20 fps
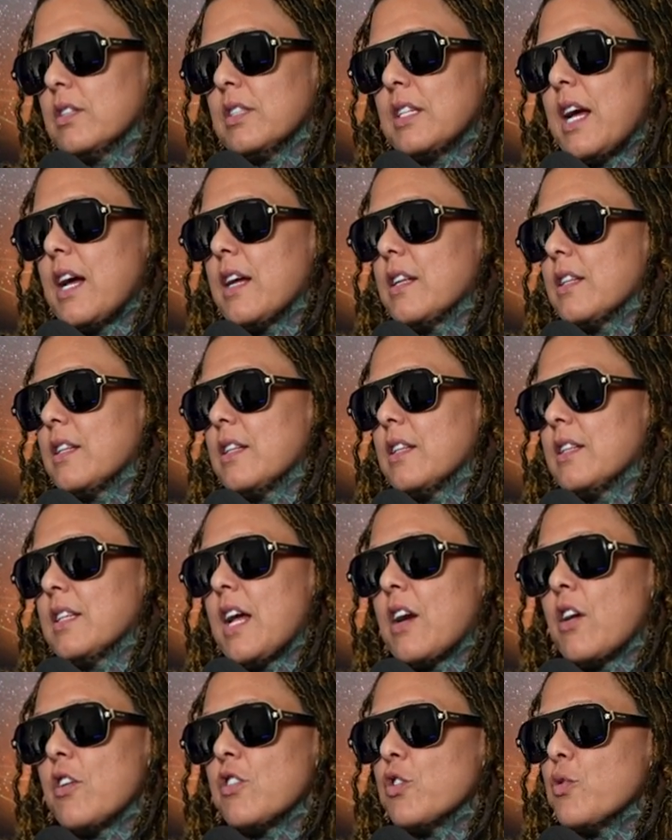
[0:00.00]
that
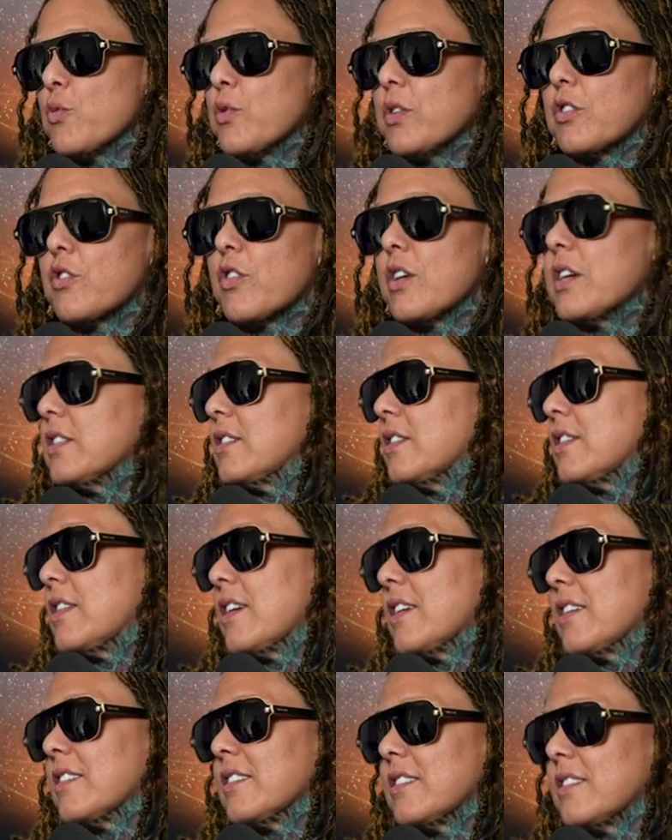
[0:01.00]
that are doing crazy
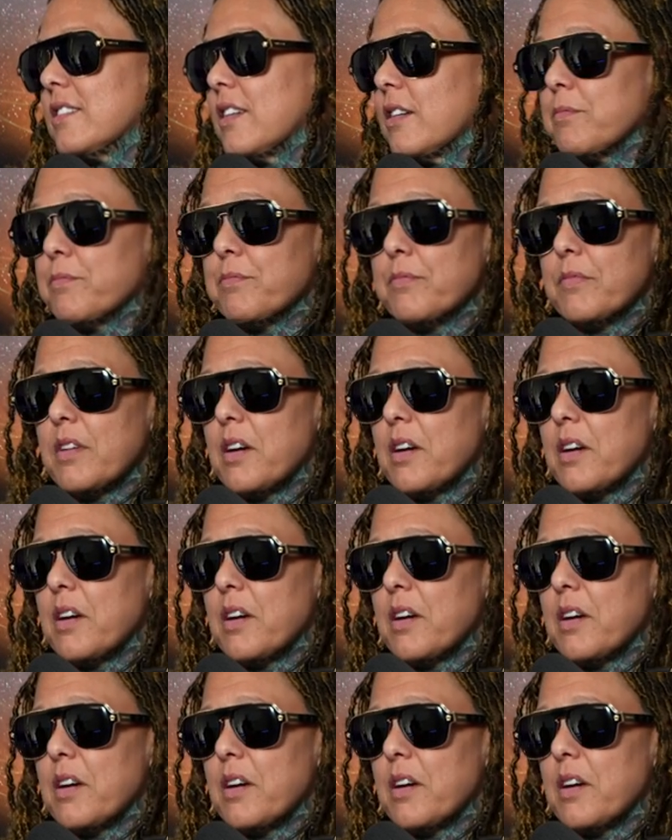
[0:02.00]
things I've